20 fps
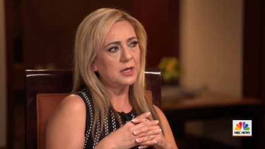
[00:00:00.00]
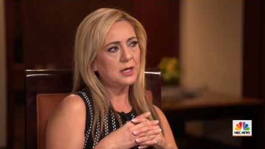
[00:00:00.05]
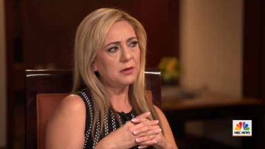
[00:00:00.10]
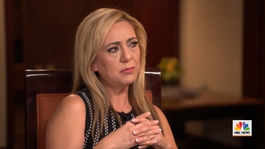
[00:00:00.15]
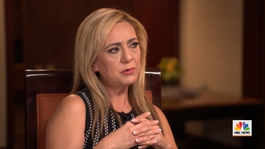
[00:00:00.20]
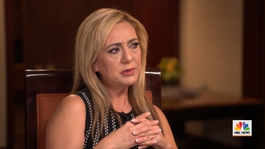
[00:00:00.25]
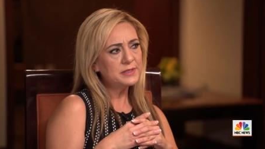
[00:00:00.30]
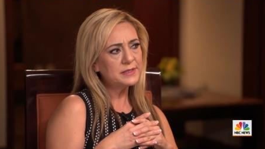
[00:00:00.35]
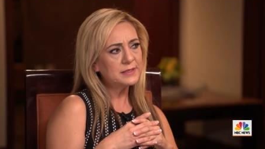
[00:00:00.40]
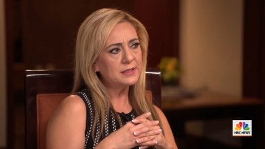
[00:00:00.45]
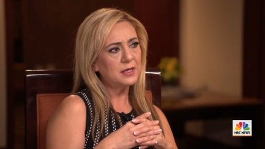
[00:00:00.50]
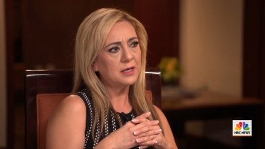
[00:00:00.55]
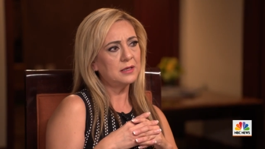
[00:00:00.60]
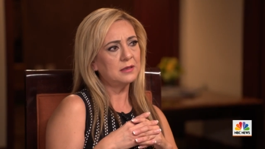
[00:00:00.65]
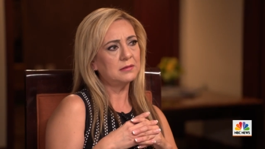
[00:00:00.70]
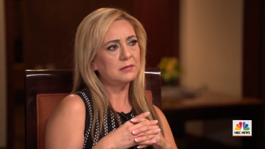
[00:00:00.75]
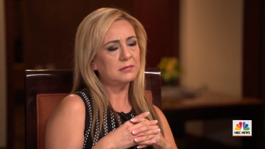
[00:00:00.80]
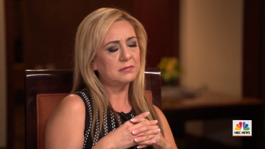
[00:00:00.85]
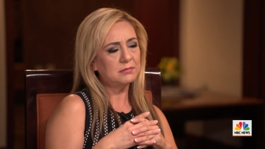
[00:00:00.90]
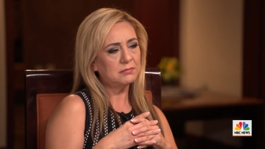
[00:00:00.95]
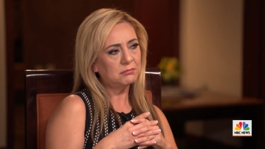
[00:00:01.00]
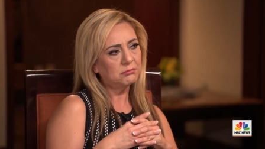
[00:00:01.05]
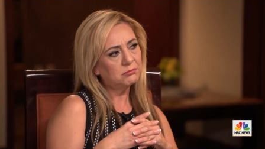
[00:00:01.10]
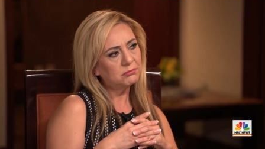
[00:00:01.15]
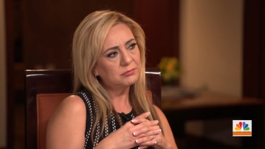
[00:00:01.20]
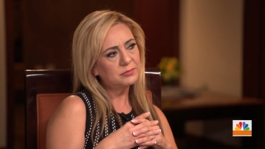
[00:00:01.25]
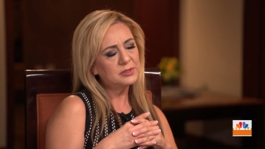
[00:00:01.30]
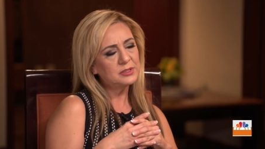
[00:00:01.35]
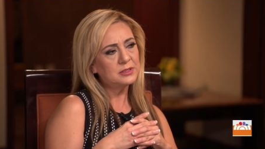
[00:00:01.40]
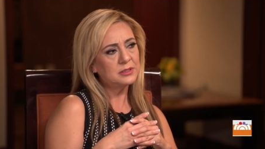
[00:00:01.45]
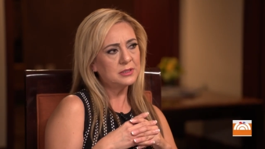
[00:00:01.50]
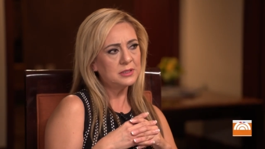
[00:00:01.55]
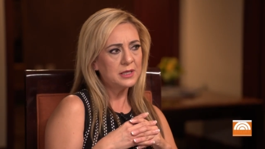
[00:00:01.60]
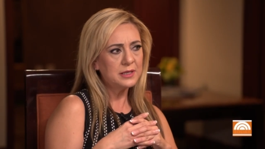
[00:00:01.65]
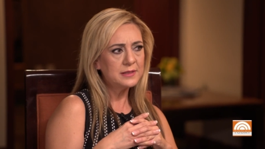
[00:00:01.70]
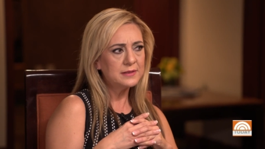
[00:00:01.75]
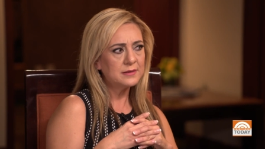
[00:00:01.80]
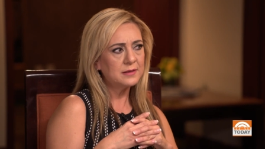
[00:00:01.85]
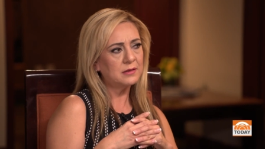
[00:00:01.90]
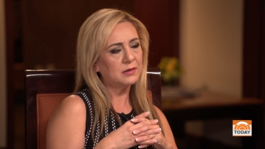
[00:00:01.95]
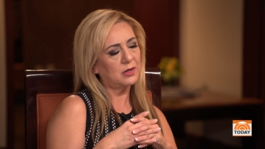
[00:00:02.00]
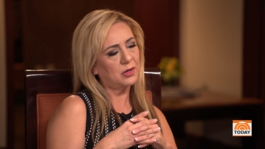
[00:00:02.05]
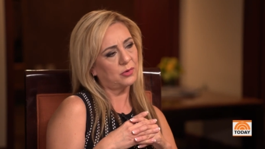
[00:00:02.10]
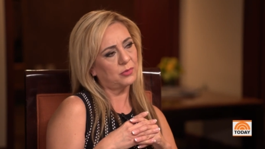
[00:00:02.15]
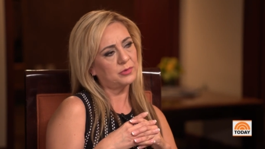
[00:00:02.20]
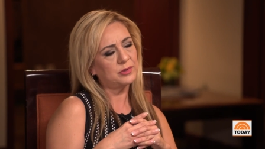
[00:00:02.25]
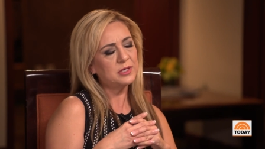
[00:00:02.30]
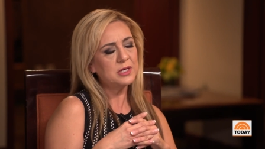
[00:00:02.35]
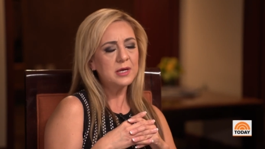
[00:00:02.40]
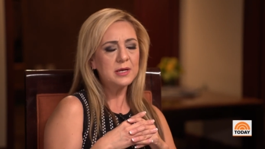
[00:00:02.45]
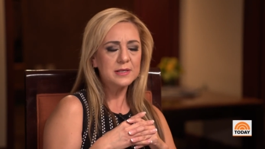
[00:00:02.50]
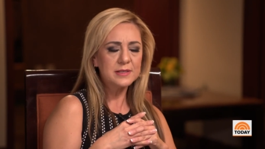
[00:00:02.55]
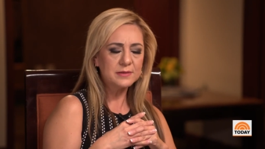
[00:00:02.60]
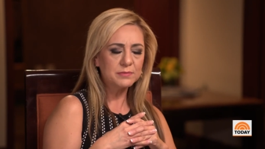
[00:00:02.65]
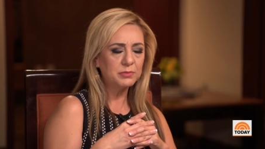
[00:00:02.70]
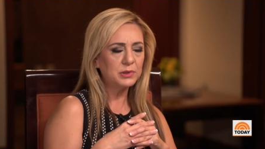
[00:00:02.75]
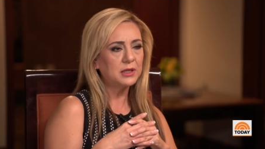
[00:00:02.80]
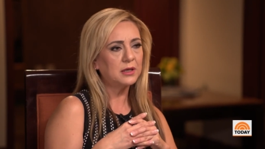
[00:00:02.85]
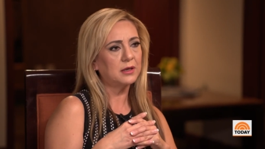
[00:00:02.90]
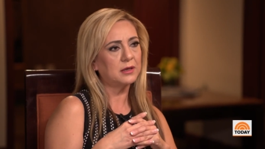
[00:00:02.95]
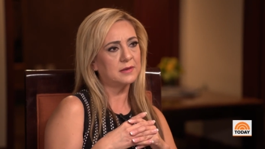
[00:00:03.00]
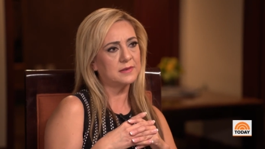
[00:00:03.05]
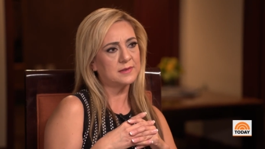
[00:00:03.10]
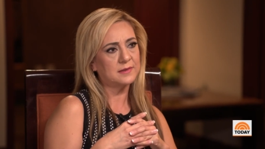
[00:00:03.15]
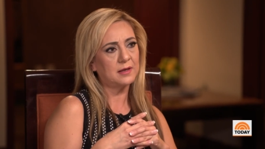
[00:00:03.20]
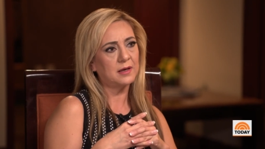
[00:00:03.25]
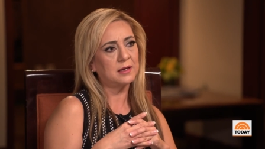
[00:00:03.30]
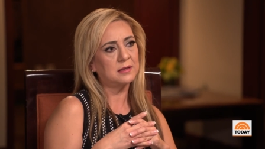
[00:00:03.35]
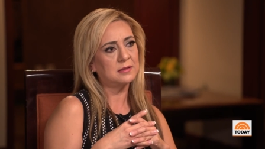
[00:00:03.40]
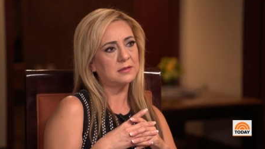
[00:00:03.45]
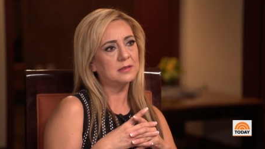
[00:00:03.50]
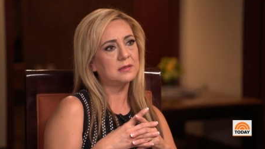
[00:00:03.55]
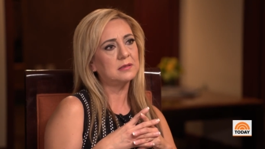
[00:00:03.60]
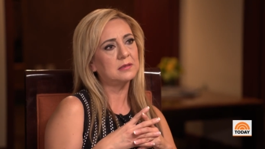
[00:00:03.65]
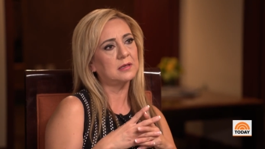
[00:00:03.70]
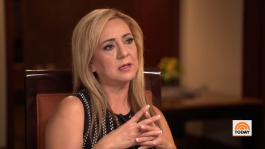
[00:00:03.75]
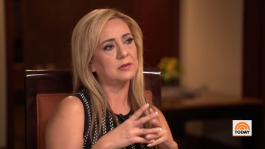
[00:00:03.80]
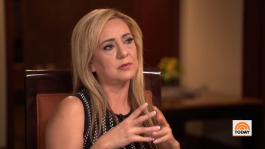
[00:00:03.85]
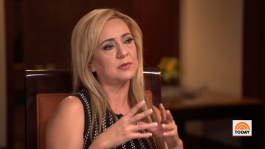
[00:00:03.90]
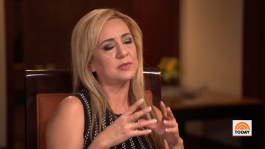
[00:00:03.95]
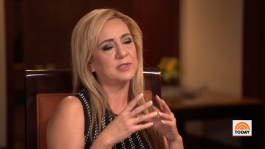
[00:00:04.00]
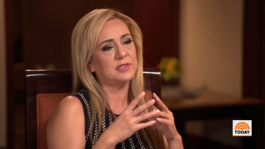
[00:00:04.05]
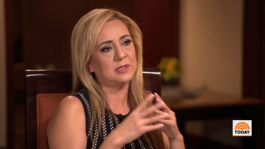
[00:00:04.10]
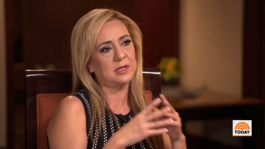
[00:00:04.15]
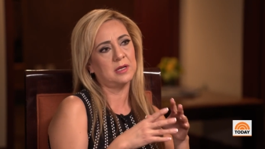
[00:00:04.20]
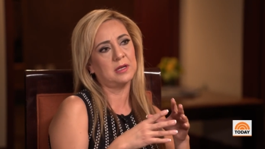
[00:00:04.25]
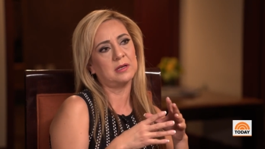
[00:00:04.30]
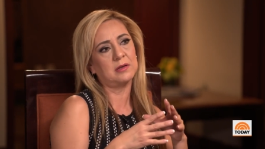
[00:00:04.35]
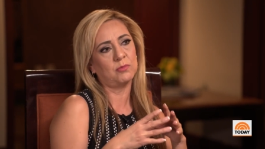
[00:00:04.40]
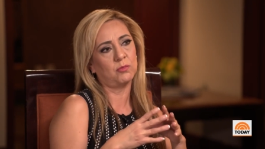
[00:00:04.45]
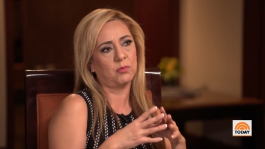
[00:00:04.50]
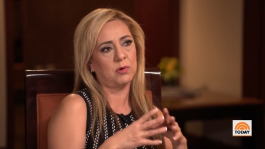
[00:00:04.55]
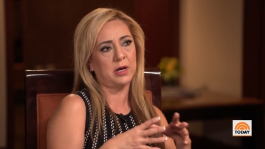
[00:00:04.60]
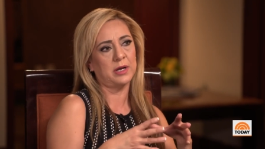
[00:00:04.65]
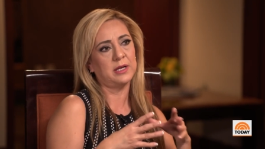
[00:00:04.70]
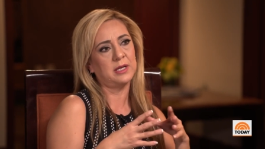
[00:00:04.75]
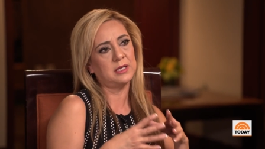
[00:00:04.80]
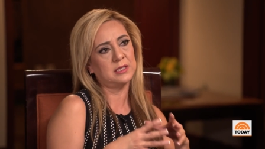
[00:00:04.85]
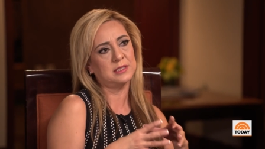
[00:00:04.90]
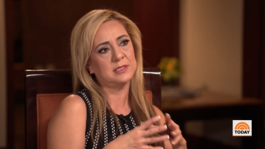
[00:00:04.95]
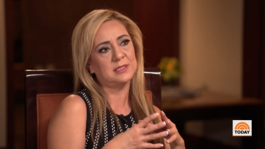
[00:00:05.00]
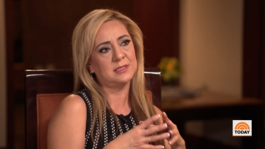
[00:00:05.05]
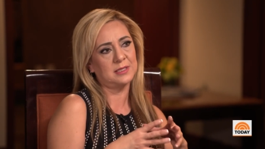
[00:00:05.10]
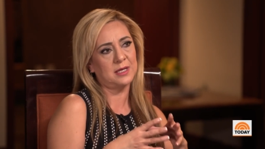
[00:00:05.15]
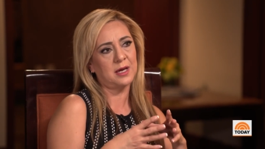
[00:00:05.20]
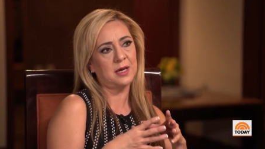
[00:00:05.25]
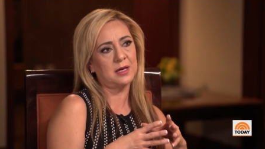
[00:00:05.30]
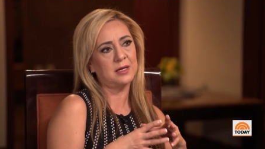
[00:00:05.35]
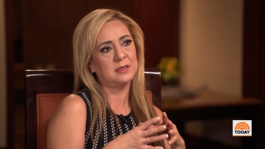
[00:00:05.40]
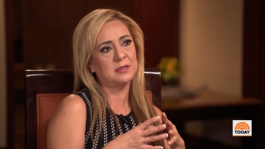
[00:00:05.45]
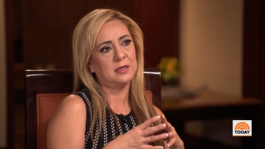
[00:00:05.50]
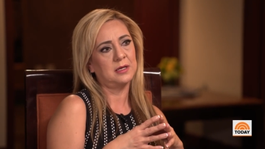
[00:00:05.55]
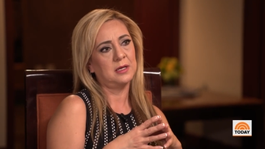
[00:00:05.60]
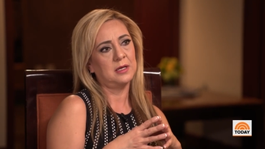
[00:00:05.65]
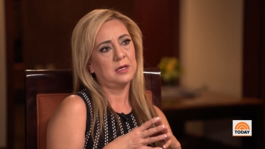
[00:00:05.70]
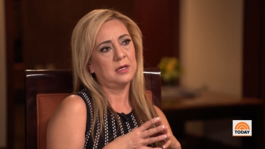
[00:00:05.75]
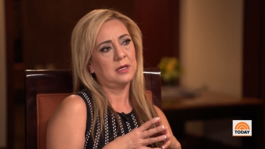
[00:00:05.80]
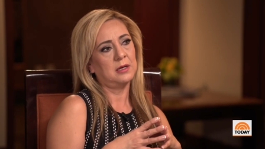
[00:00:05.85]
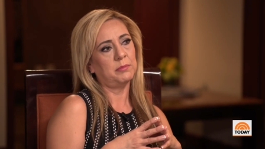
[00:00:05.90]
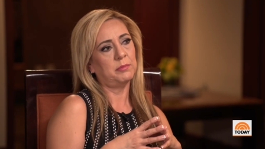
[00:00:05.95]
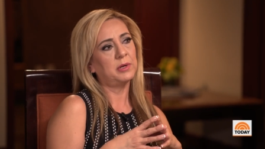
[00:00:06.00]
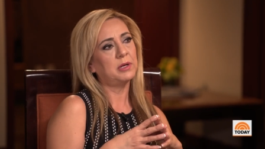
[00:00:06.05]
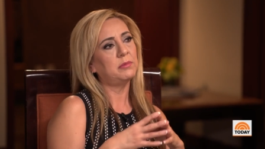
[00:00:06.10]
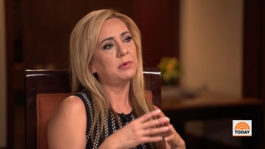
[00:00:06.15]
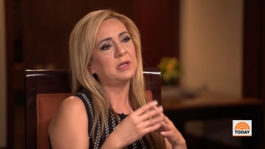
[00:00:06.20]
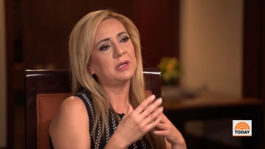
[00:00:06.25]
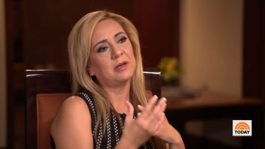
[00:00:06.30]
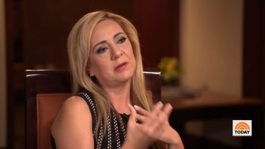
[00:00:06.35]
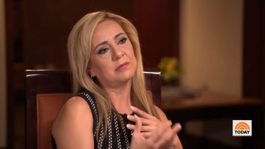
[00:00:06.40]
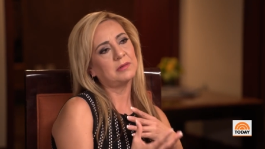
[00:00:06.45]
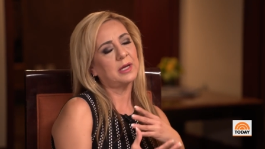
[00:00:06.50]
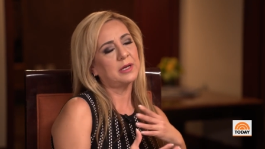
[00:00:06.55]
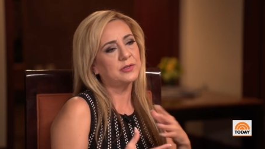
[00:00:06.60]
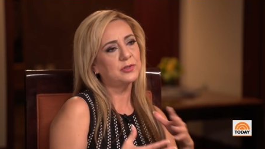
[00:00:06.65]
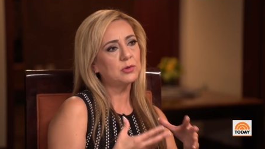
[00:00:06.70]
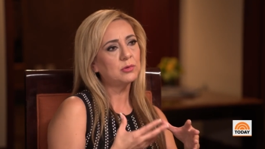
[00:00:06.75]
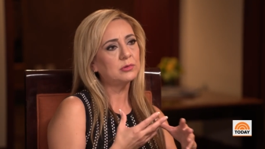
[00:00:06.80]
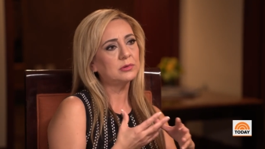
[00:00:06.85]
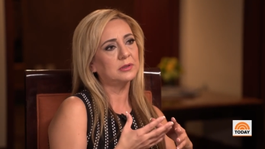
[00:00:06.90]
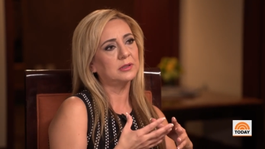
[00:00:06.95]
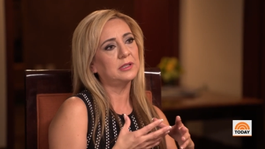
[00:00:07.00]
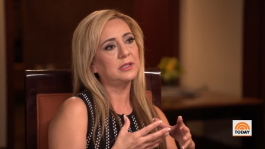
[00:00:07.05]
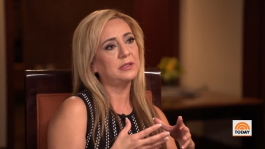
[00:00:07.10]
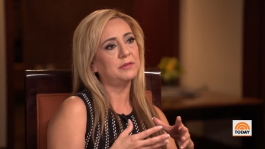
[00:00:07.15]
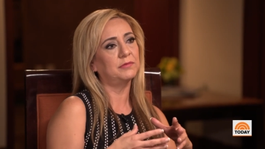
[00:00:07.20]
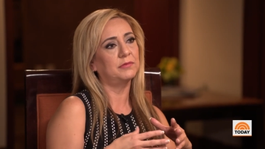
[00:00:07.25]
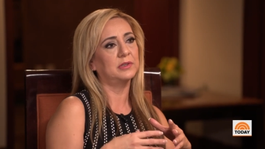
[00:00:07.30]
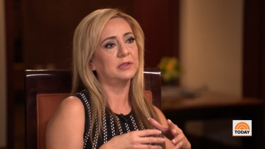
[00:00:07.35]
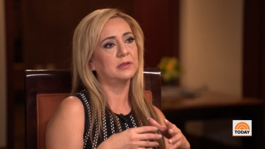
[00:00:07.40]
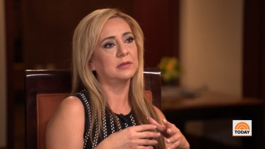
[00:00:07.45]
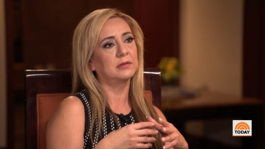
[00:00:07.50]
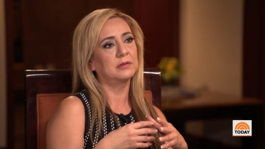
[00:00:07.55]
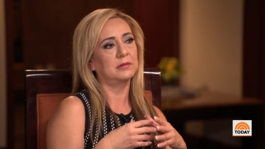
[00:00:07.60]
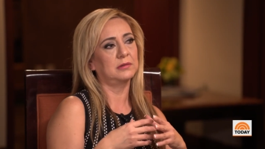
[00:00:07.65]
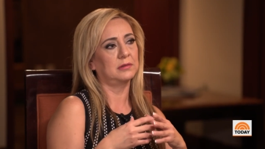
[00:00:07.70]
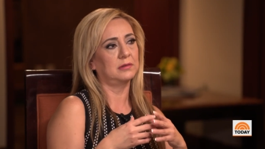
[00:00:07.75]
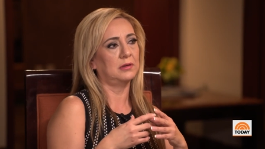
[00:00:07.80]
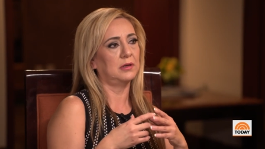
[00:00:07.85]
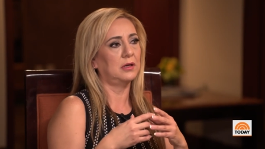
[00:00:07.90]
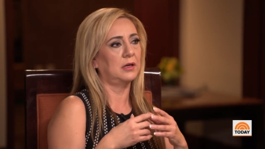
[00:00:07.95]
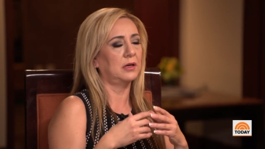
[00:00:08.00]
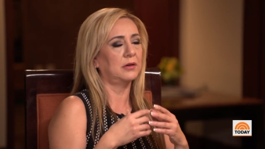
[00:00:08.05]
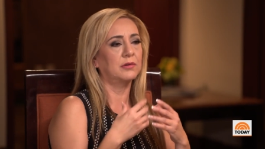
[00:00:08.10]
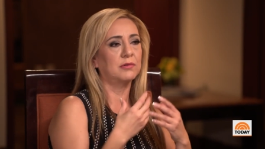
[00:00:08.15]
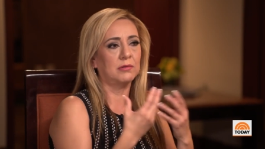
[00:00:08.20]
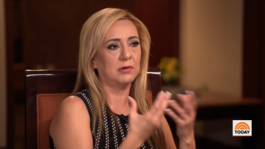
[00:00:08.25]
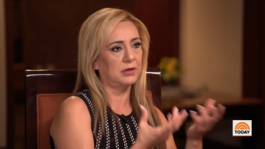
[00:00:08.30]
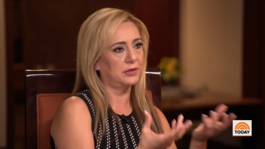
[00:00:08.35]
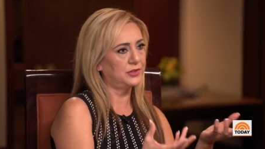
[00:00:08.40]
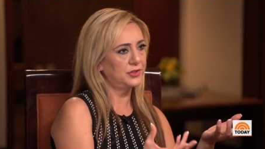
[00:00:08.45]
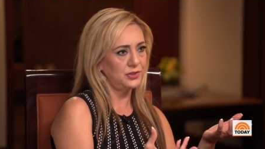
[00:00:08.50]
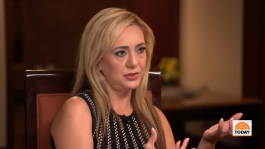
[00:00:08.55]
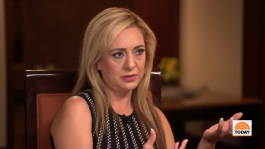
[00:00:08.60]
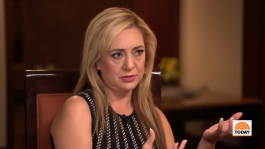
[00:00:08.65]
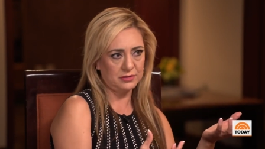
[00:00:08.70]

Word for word: I would say hmm, yes and no. Yes, because I didn't understand why he did that. But I mean, I, I don't live with a grudge.